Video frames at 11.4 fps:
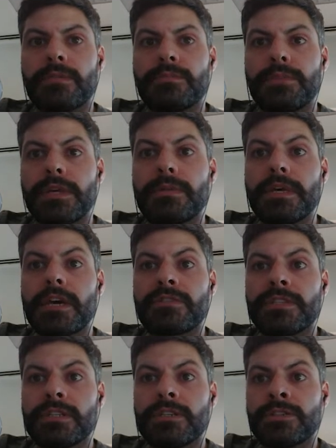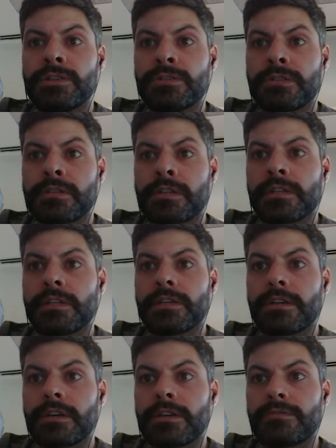PBFT chooses a
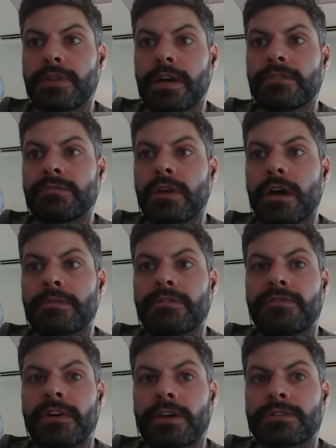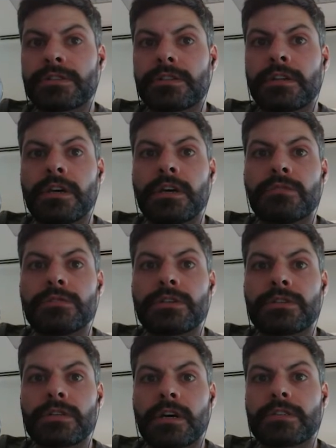leader in round-robin fashion, which
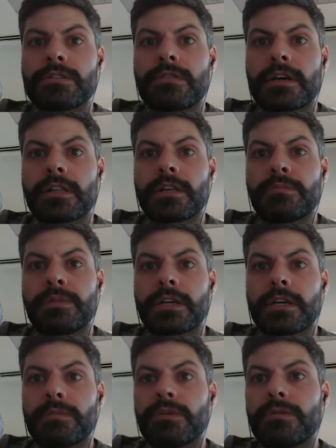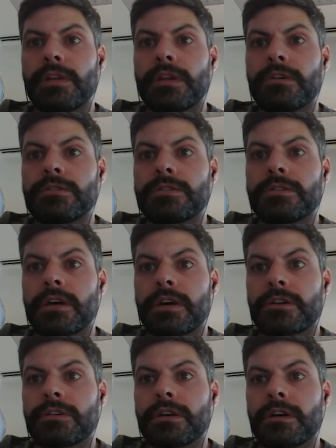is not directly applicable when nodes do not
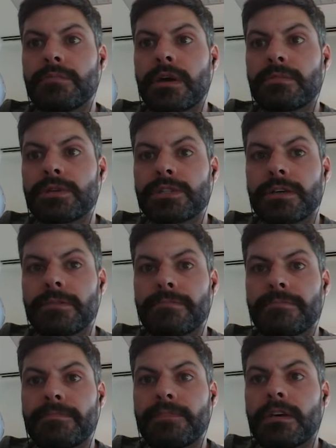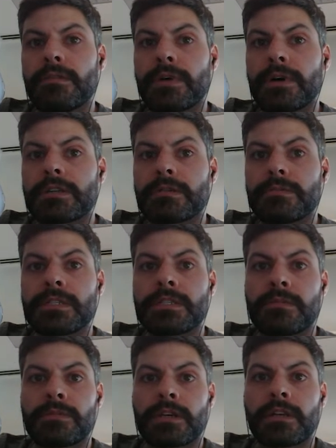agree on membership. Possibly
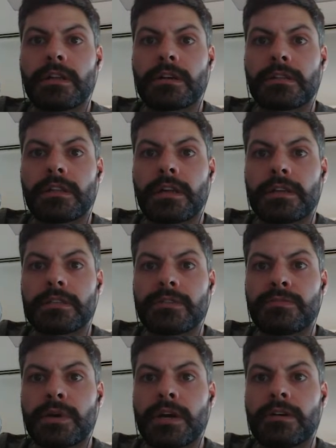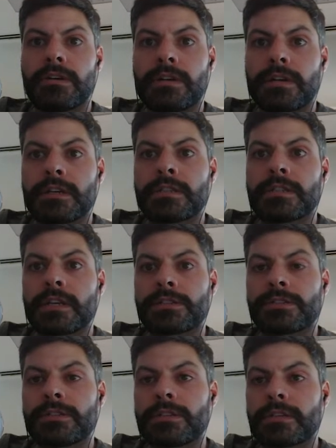something along the lines of priority in
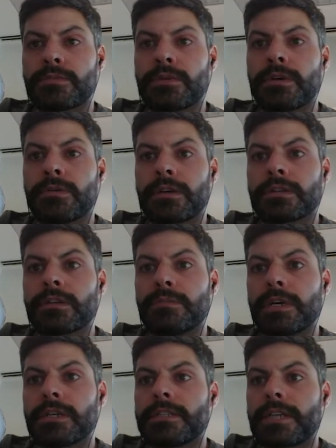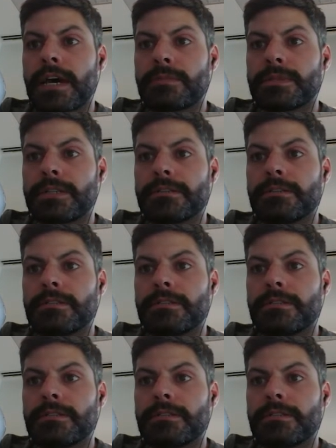Section 6.1 could be adapted.